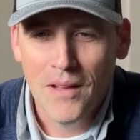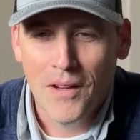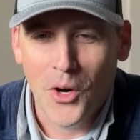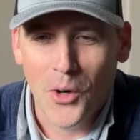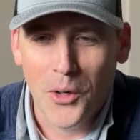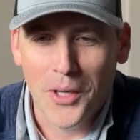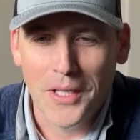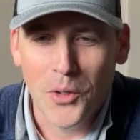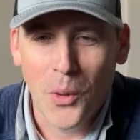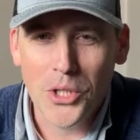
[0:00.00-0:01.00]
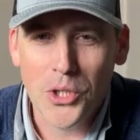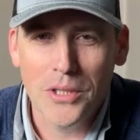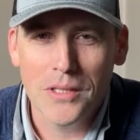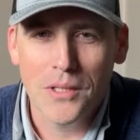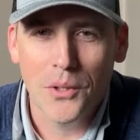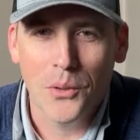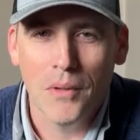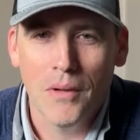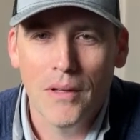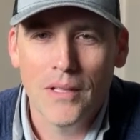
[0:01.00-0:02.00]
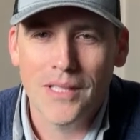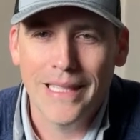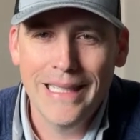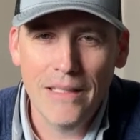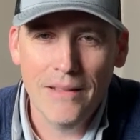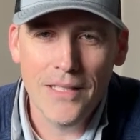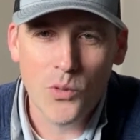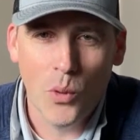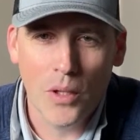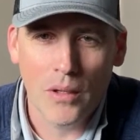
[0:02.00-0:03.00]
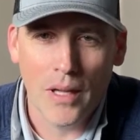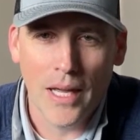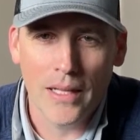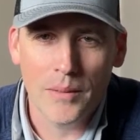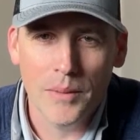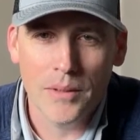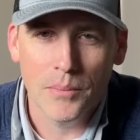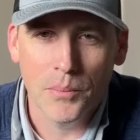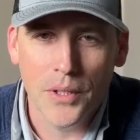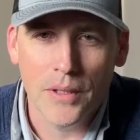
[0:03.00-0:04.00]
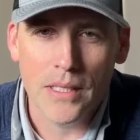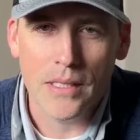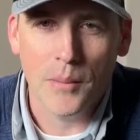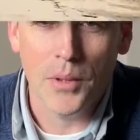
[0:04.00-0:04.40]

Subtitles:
All right, question 2. So I get this one a lot. Let me bring this up a